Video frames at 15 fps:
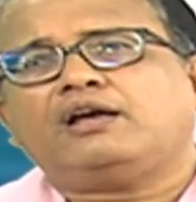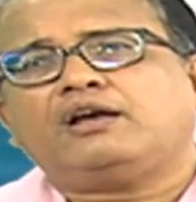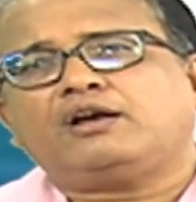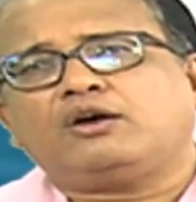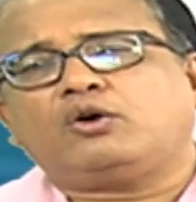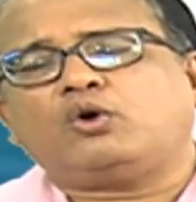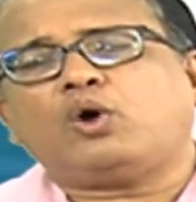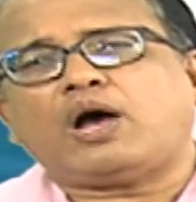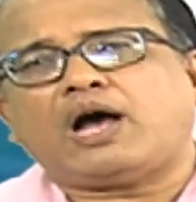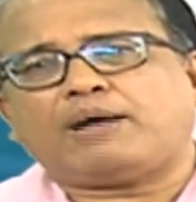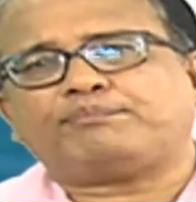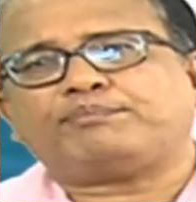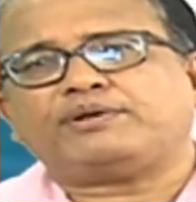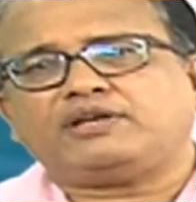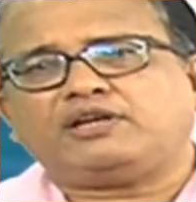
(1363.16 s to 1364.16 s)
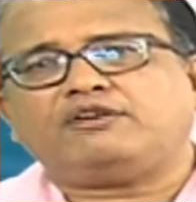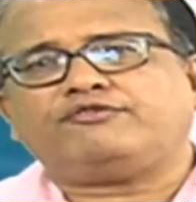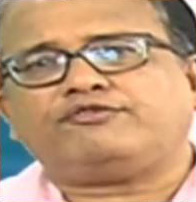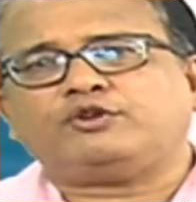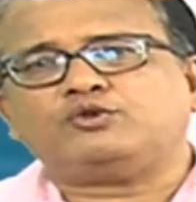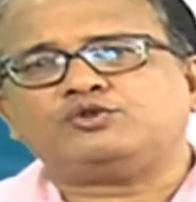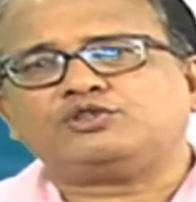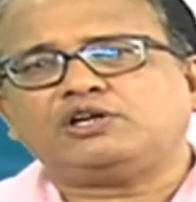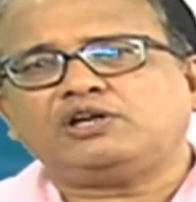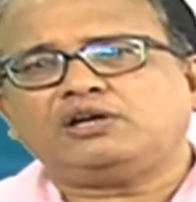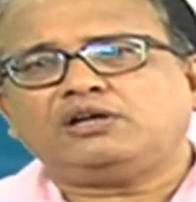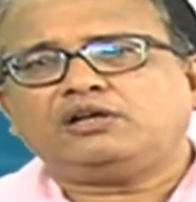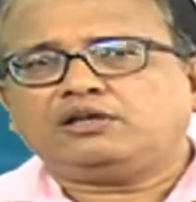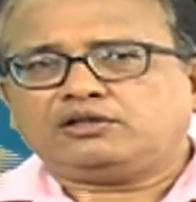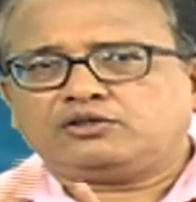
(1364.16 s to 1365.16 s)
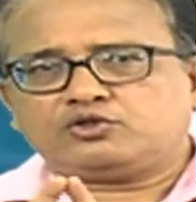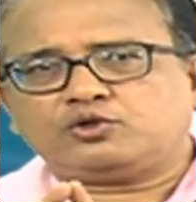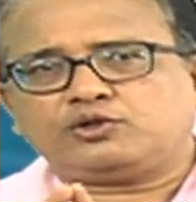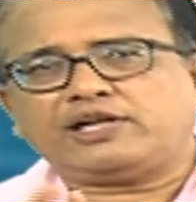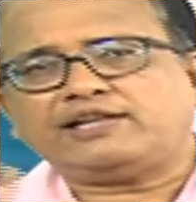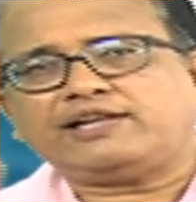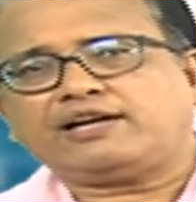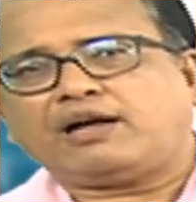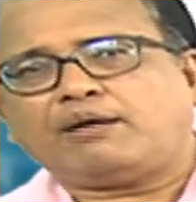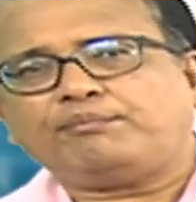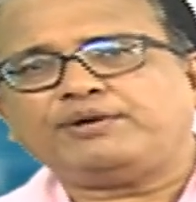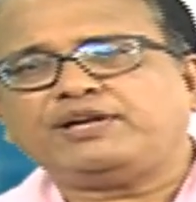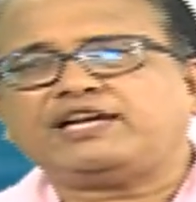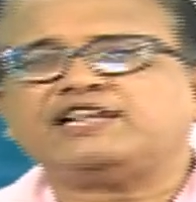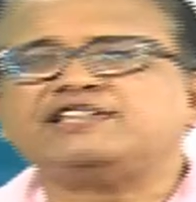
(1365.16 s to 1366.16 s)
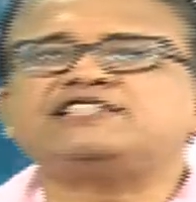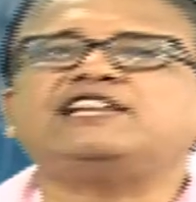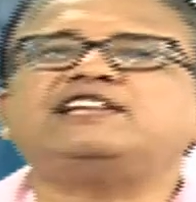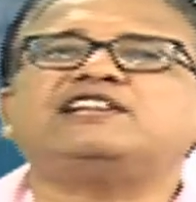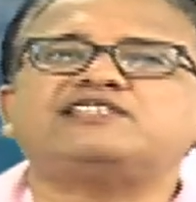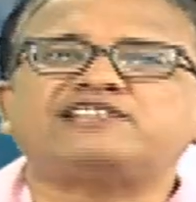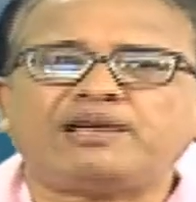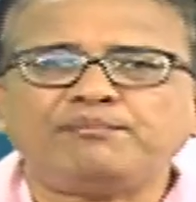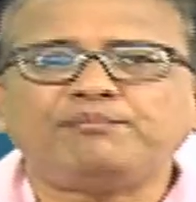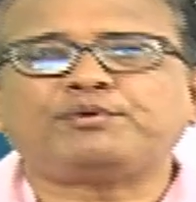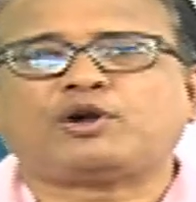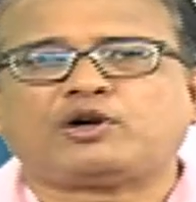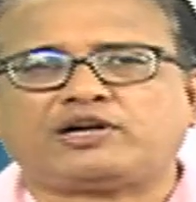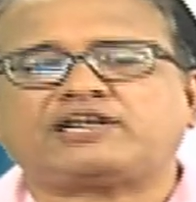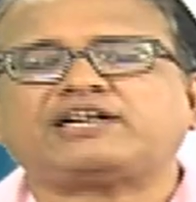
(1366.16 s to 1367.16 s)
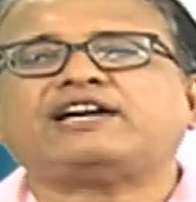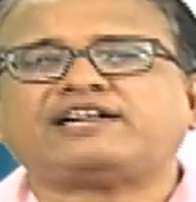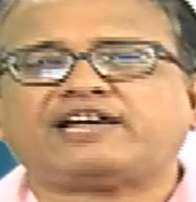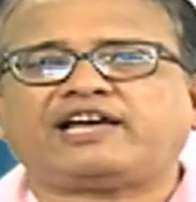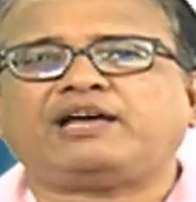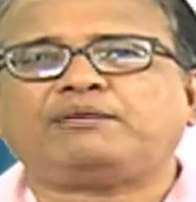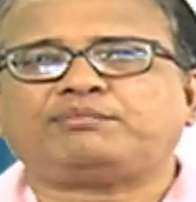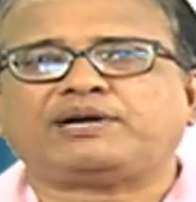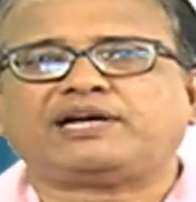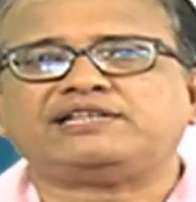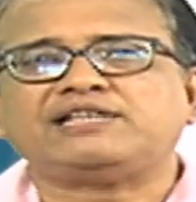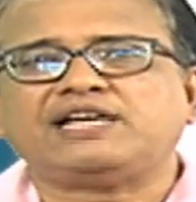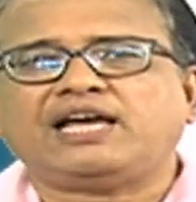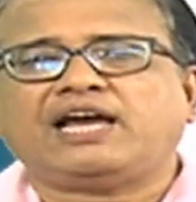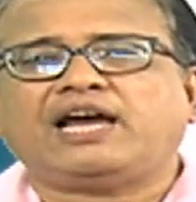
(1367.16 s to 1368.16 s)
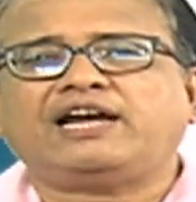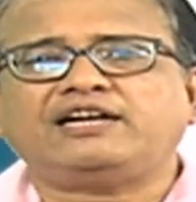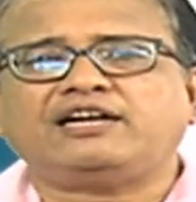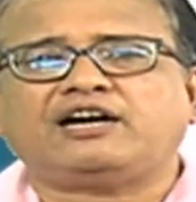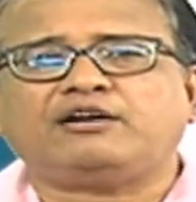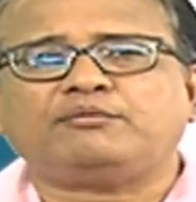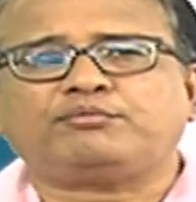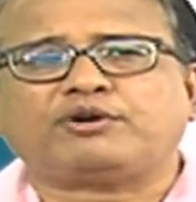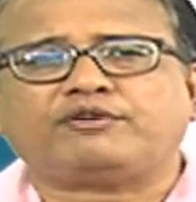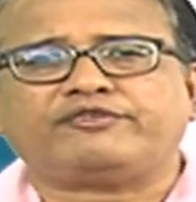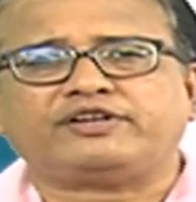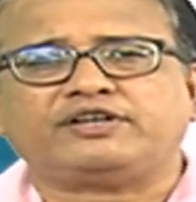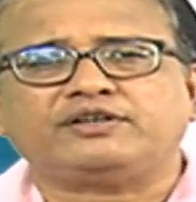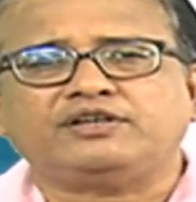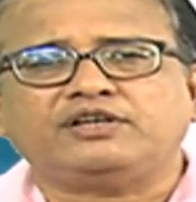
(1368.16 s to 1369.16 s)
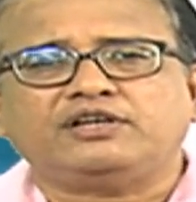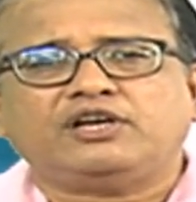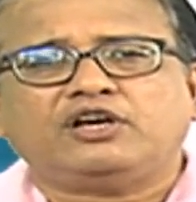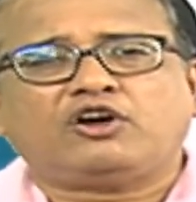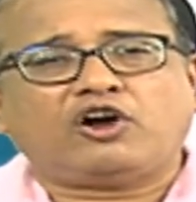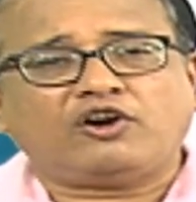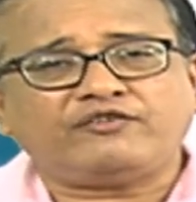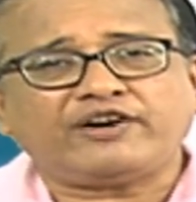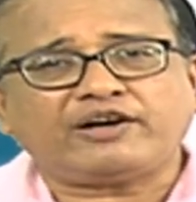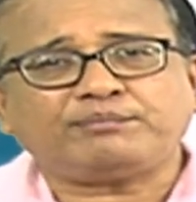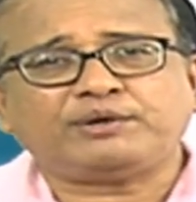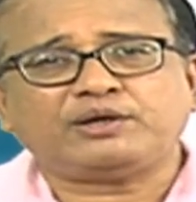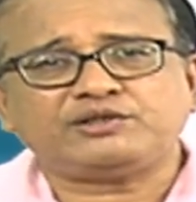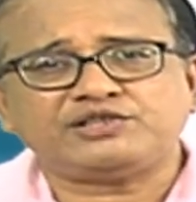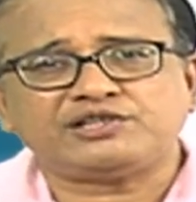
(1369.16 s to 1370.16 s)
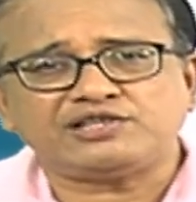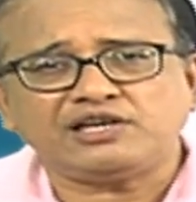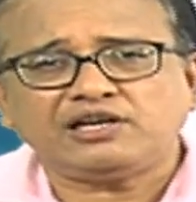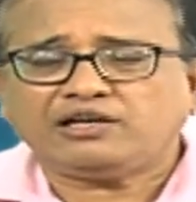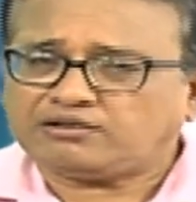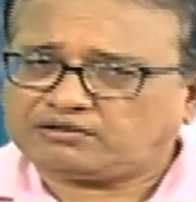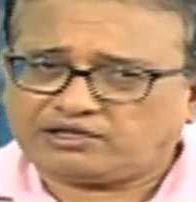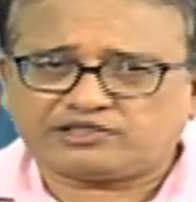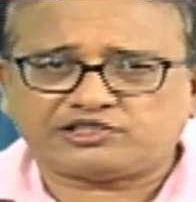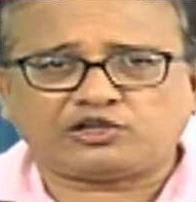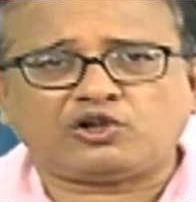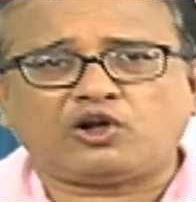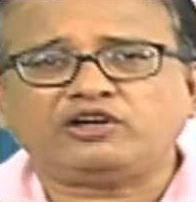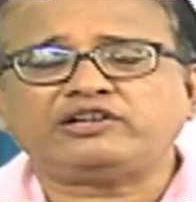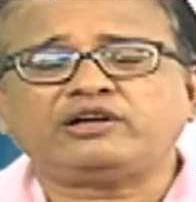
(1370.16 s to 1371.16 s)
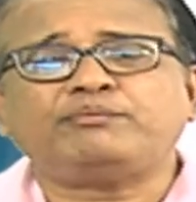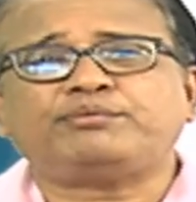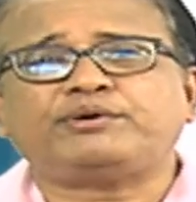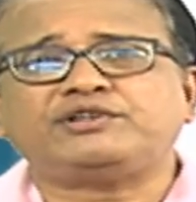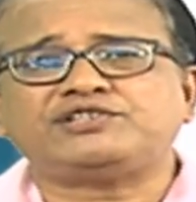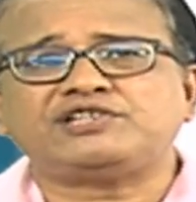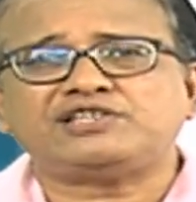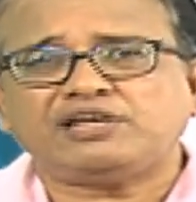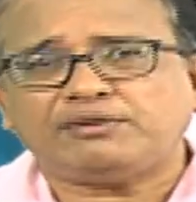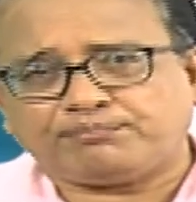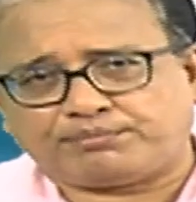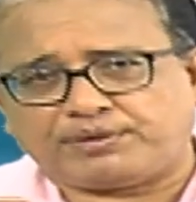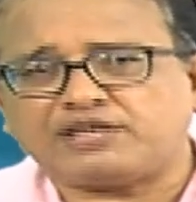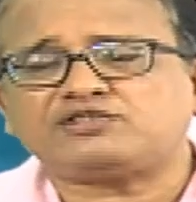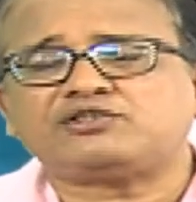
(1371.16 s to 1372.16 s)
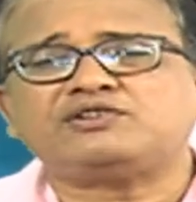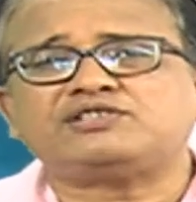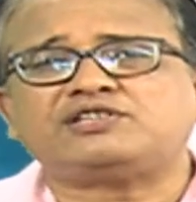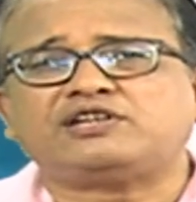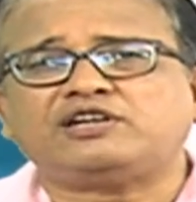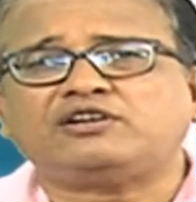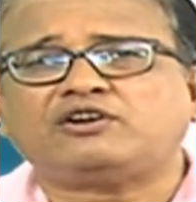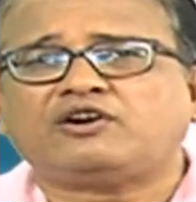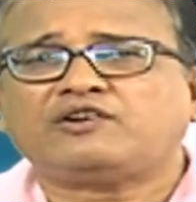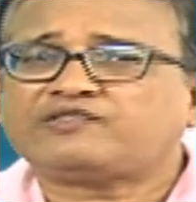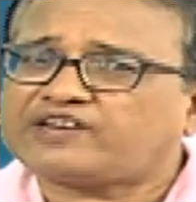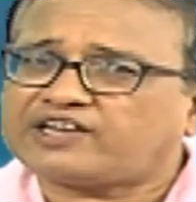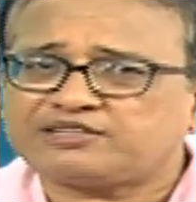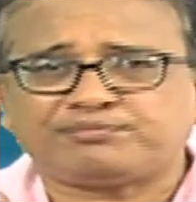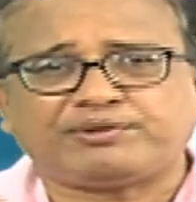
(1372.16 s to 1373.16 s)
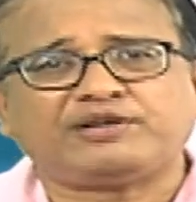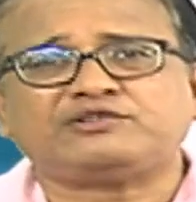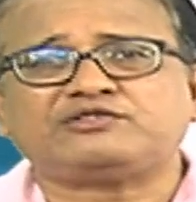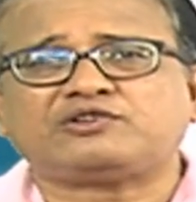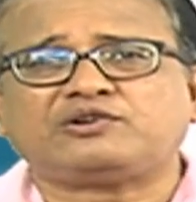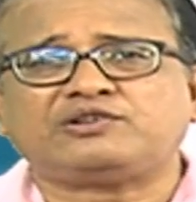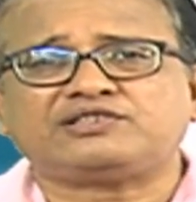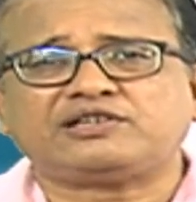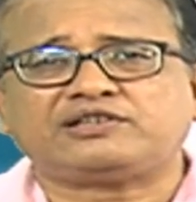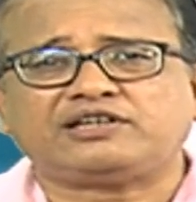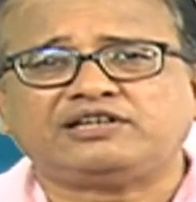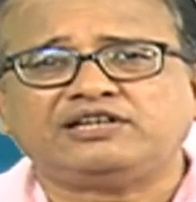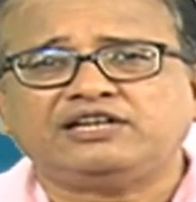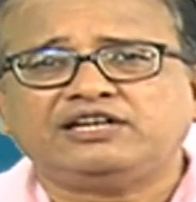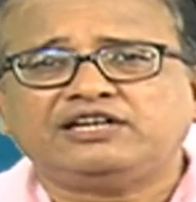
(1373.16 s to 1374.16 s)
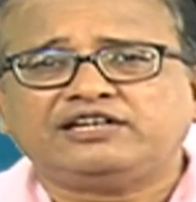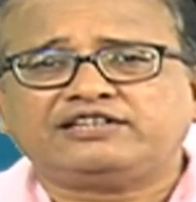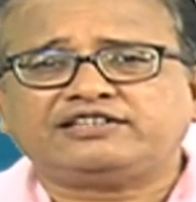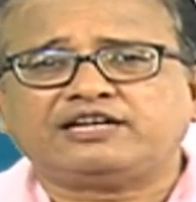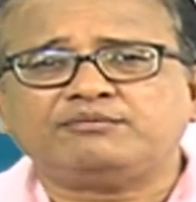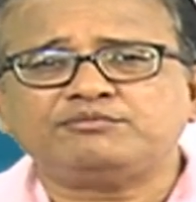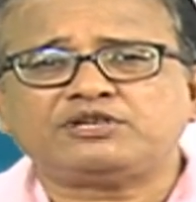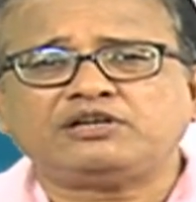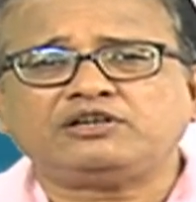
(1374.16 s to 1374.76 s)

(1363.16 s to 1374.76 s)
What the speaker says: go up in future, so that the company can sell the same product at a higher price and earn profit. Contract purchasing, it is a long term purchasing based on certain contracts, based on certain terms and